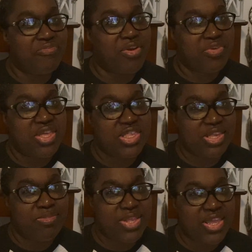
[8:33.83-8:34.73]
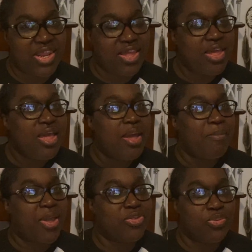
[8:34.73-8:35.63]
very intimidated
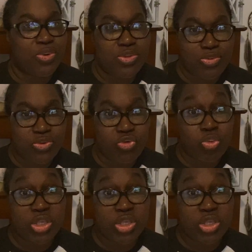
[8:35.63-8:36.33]
by doing YouTube.